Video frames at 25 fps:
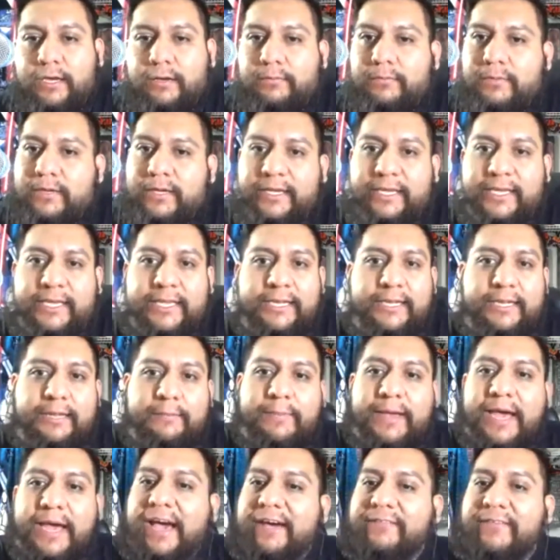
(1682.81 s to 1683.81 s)
Again,
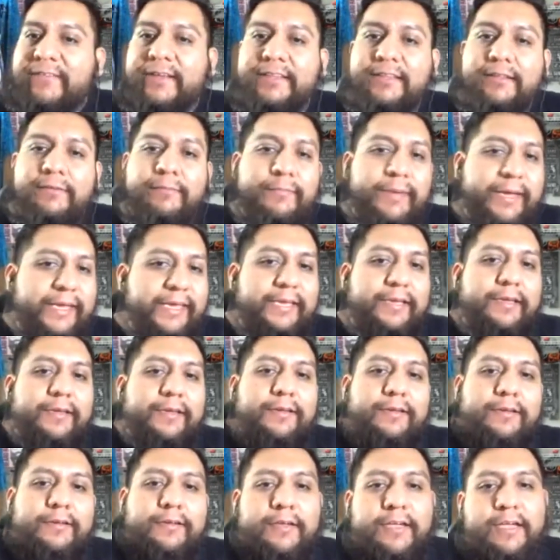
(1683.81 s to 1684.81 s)
I'm Hav on the mic.
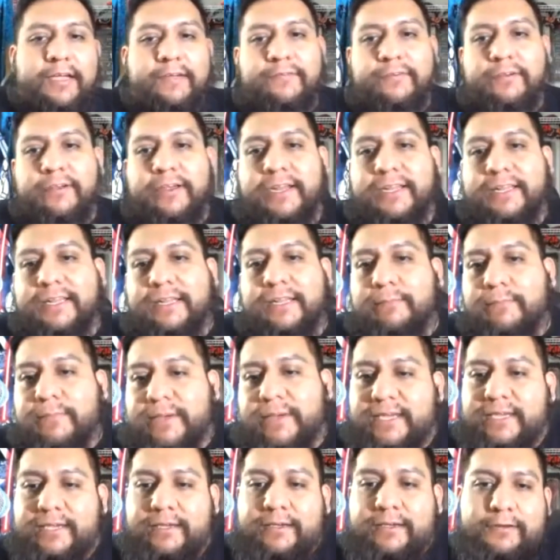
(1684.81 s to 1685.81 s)
Javier on the
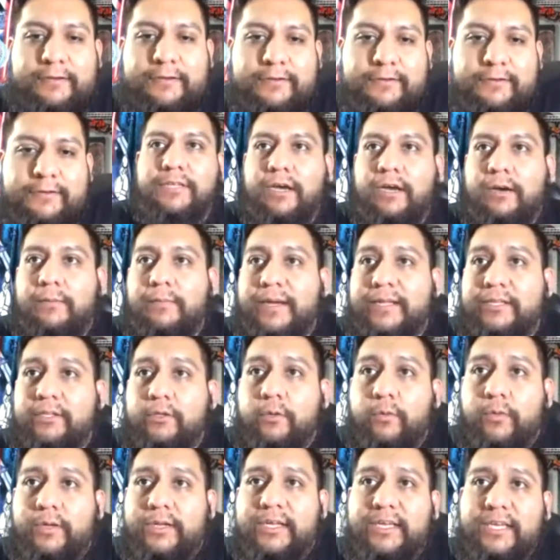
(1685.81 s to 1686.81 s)
mic. I
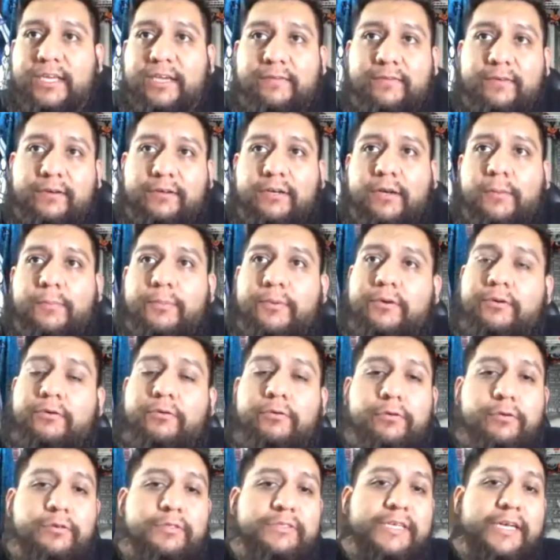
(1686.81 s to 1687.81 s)
do want to give a couple
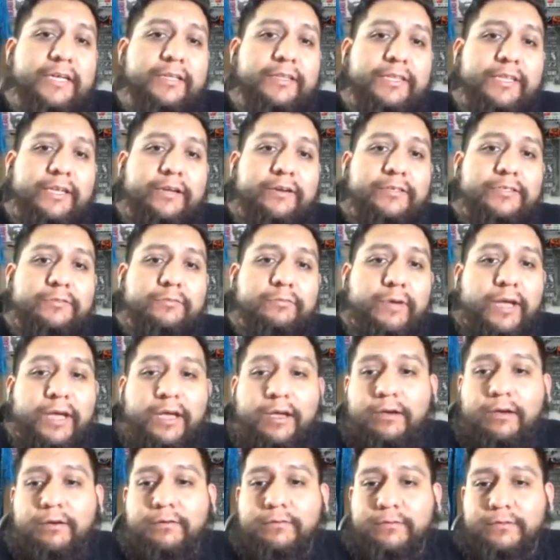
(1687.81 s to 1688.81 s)
kudos out there as
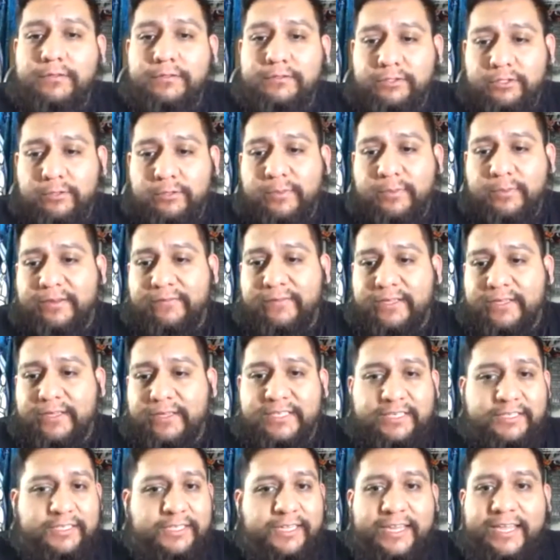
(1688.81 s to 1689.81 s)
well. Do you mind if I
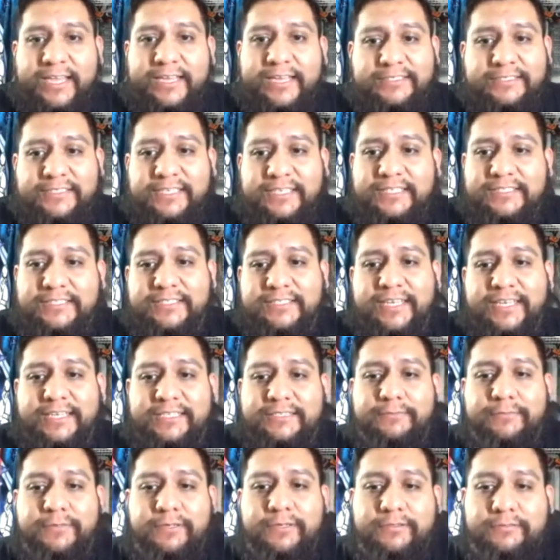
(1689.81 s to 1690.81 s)
take the last 10
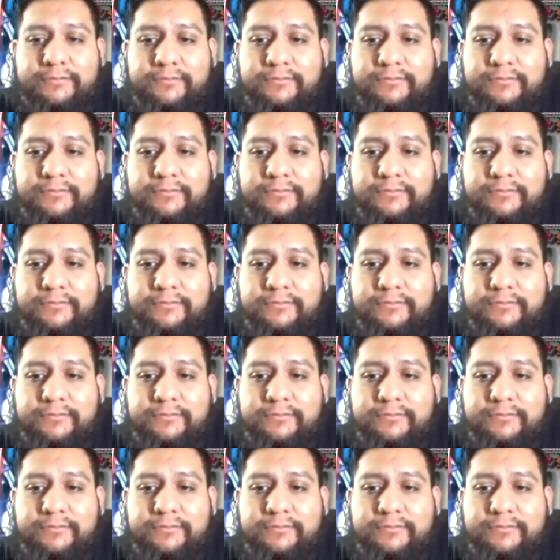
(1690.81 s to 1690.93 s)
seconds, bro?